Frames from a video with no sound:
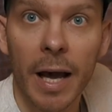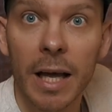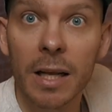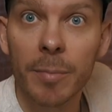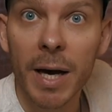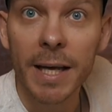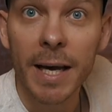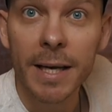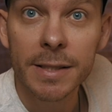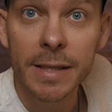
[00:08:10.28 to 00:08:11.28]
and in my
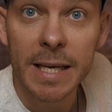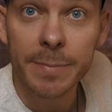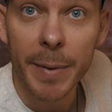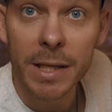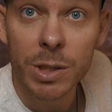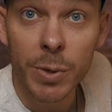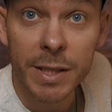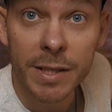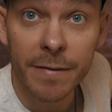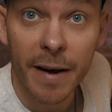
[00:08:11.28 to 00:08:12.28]
case I spent
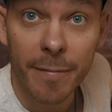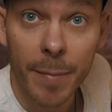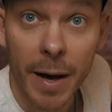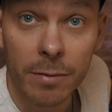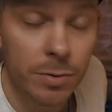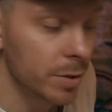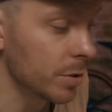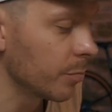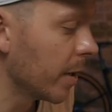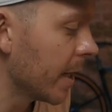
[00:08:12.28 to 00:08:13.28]
25 pounds
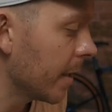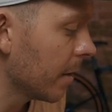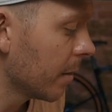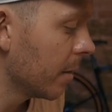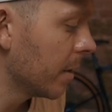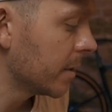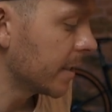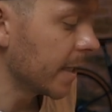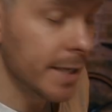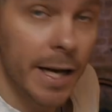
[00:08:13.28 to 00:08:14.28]
to buy
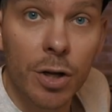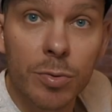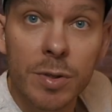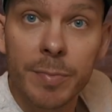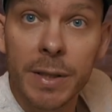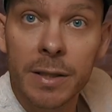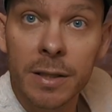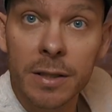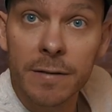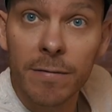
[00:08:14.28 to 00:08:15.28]
titanium
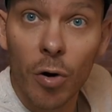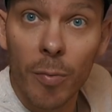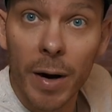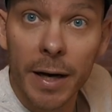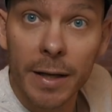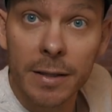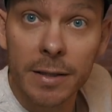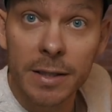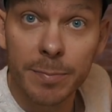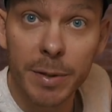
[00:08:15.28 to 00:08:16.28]
spindles for my
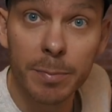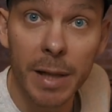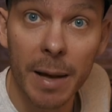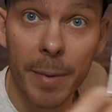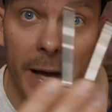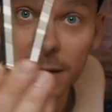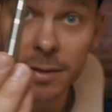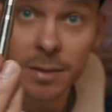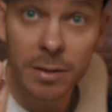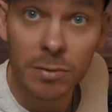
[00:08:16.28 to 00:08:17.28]
speedplay
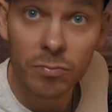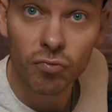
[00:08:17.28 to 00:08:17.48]
pedals